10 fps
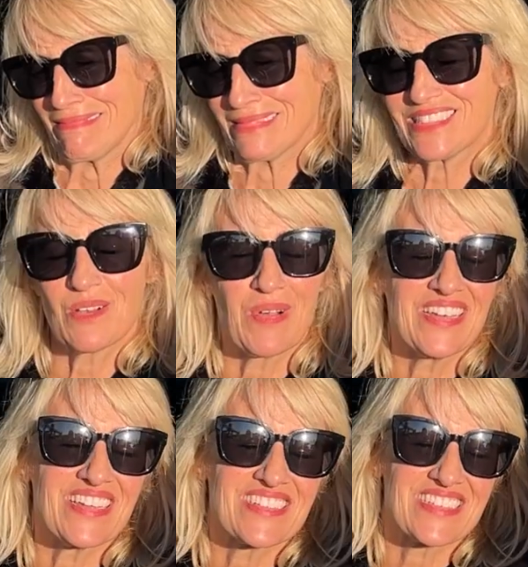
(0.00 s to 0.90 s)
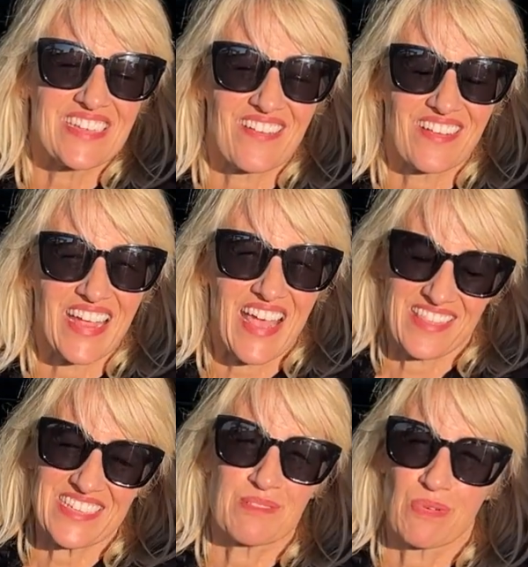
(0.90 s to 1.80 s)
somewhat necessary
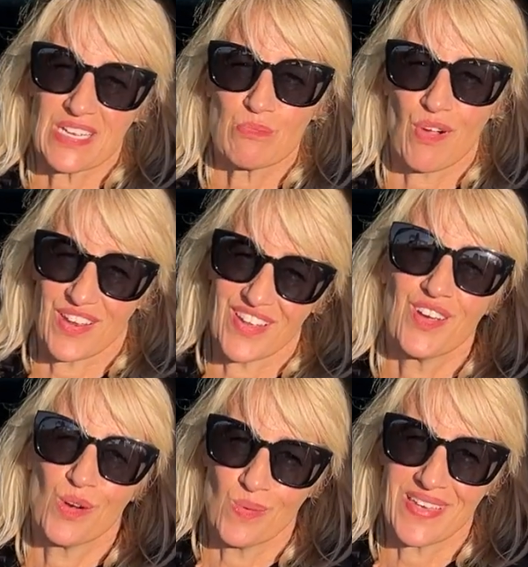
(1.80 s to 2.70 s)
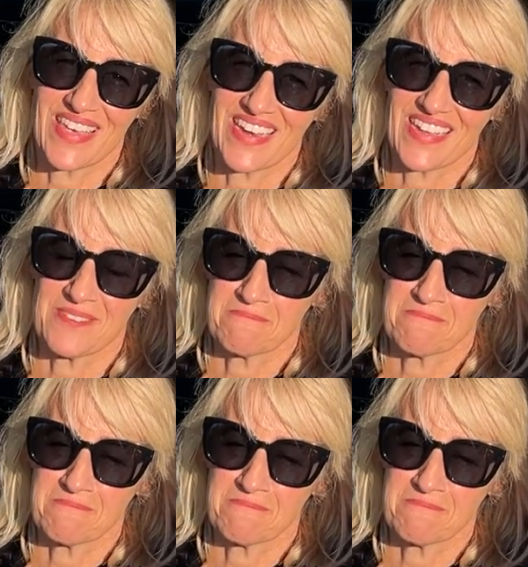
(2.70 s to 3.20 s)
at this price point. Who are we kidding?